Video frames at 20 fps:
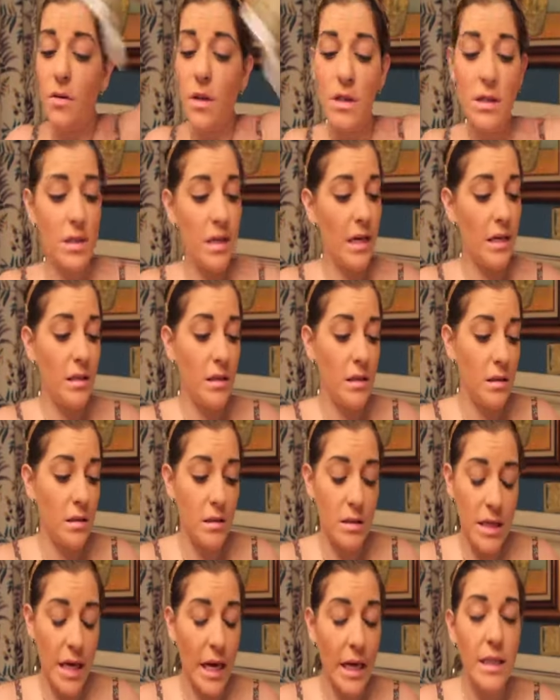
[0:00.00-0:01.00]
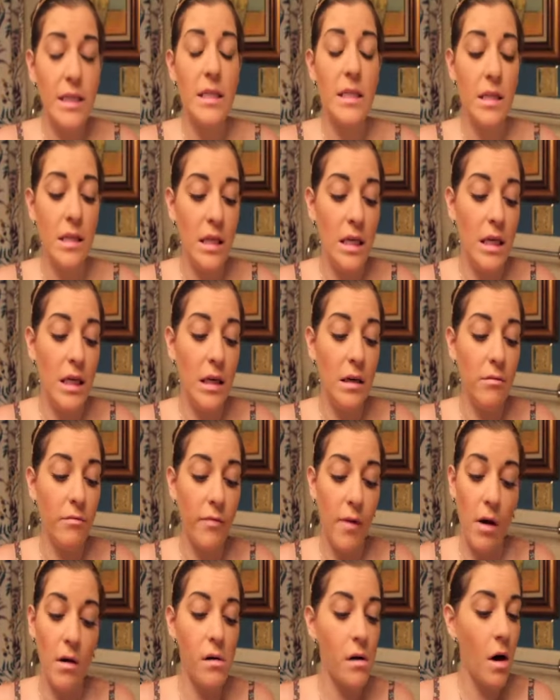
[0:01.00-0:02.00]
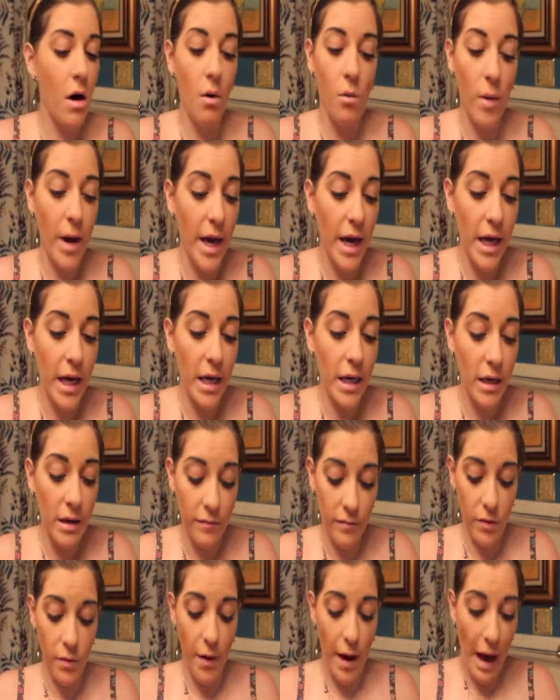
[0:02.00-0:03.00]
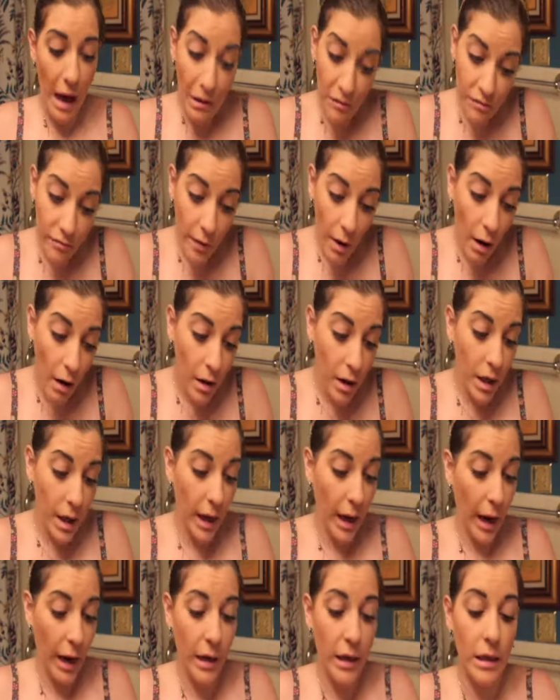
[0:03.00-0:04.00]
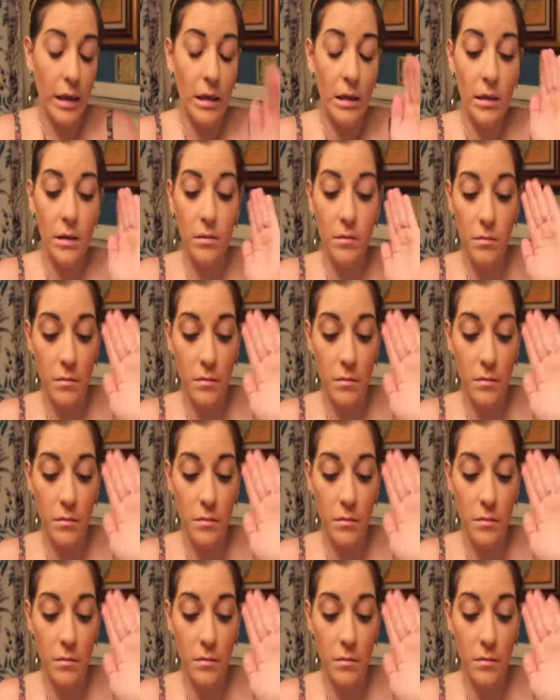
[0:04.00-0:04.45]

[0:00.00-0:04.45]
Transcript: this takes the funk away if you have funk, and it